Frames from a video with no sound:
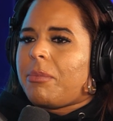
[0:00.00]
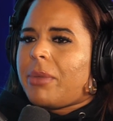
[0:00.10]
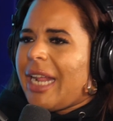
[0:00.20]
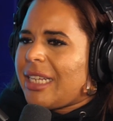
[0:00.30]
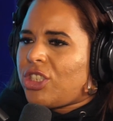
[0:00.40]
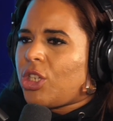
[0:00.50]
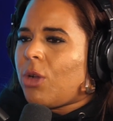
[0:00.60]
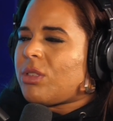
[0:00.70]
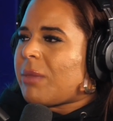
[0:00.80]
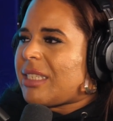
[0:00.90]
But I
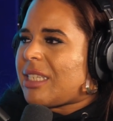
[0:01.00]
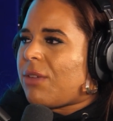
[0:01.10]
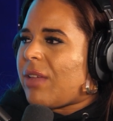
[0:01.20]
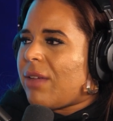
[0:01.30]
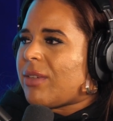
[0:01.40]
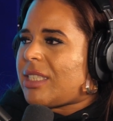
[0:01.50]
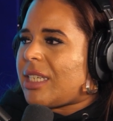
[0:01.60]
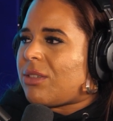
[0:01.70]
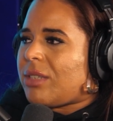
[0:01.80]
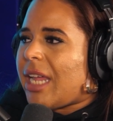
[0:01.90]
chose myself every
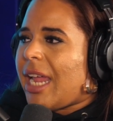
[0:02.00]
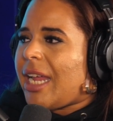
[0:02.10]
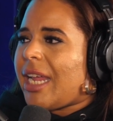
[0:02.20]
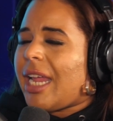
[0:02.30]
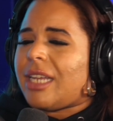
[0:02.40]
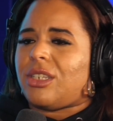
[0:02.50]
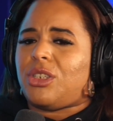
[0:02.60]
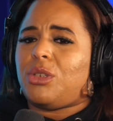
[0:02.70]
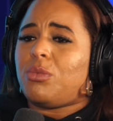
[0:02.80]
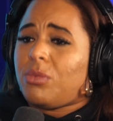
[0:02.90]
single day. And
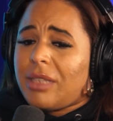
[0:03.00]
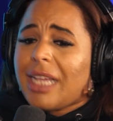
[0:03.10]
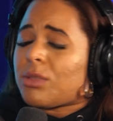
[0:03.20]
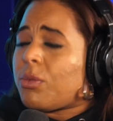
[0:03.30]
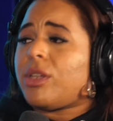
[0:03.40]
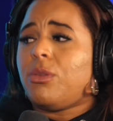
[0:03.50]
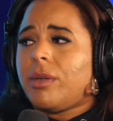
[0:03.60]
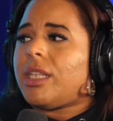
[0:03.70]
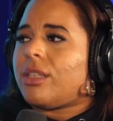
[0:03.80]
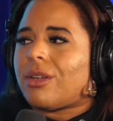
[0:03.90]
that's where you
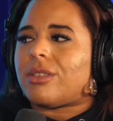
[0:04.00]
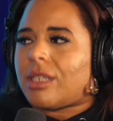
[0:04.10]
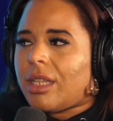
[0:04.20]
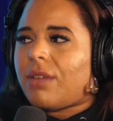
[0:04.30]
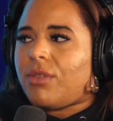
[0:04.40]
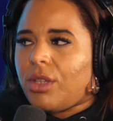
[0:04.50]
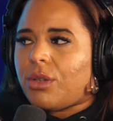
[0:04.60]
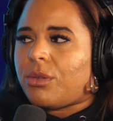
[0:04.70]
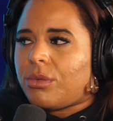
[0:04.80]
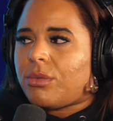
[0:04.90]
really learn to love
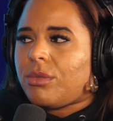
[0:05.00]
you.